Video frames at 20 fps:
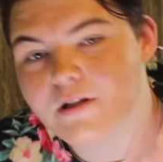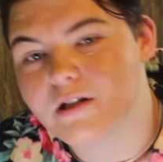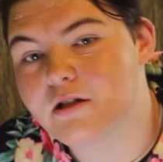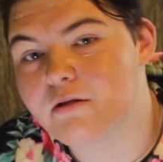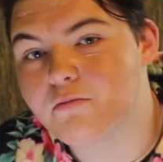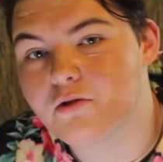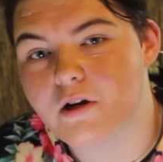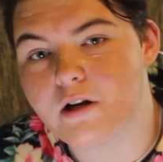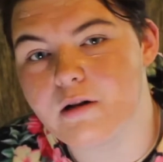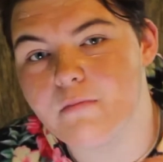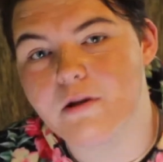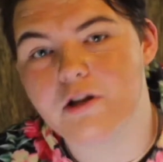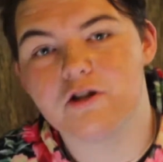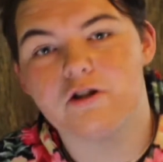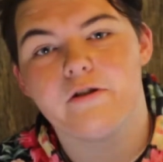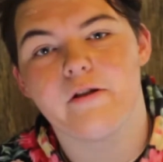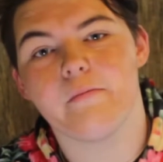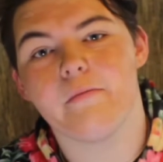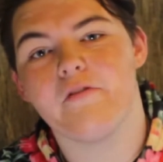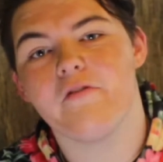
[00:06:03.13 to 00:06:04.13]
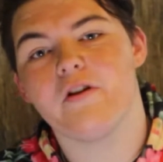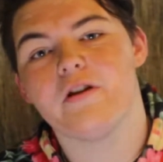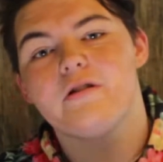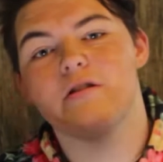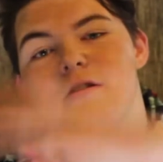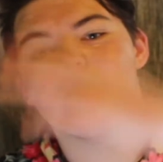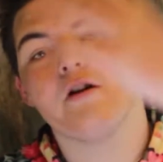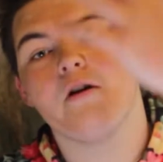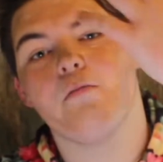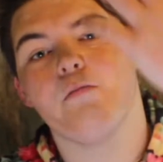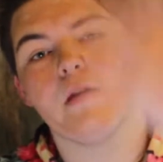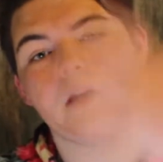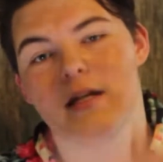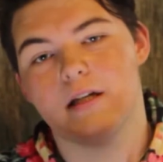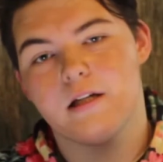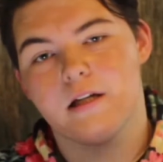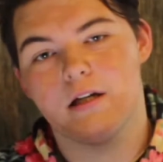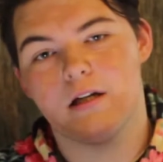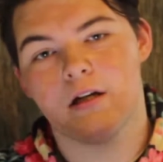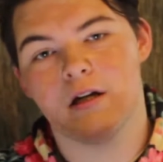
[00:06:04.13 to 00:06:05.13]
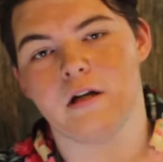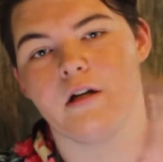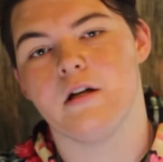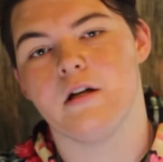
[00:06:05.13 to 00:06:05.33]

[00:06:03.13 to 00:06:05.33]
because I'm trying to make sure that my face is all blended.